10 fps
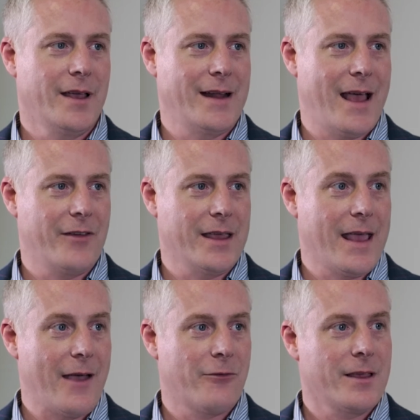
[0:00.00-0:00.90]
and having
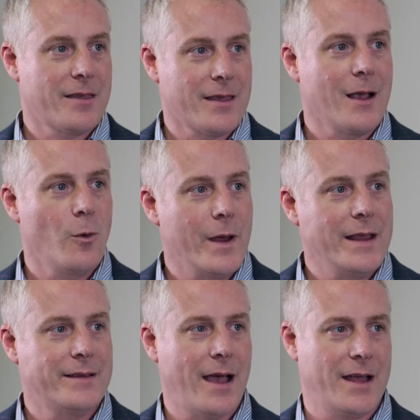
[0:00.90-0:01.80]
everything
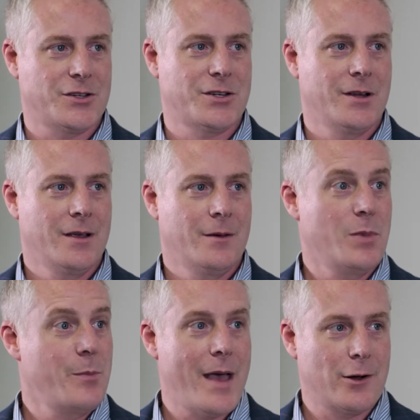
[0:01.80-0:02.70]
we touch
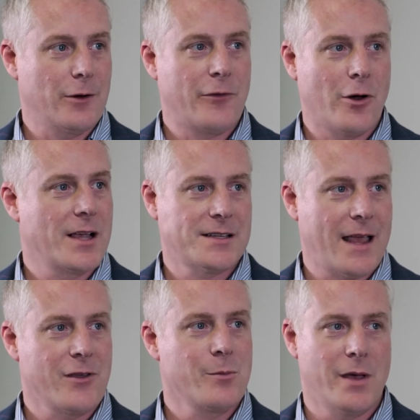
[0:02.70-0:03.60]
be better for us
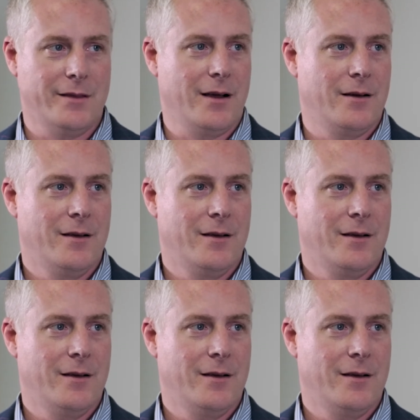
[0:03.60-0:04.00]
having been there.